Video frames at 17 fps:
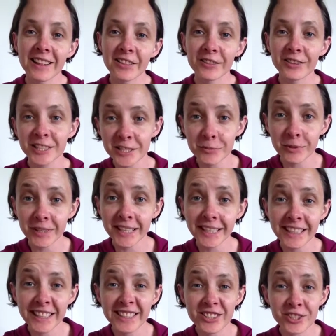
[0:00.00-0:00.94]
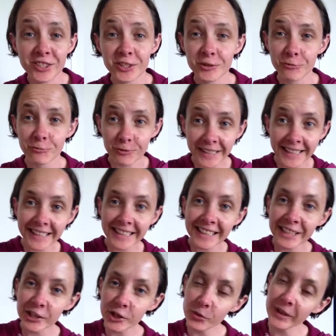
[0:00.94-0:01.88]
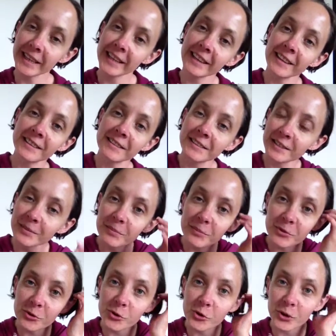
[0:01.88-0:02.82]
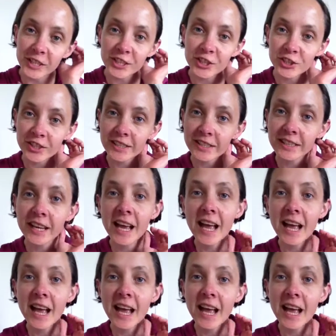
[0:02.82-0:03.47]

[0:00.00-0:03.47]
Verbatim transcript: This week is just a really quick and simple question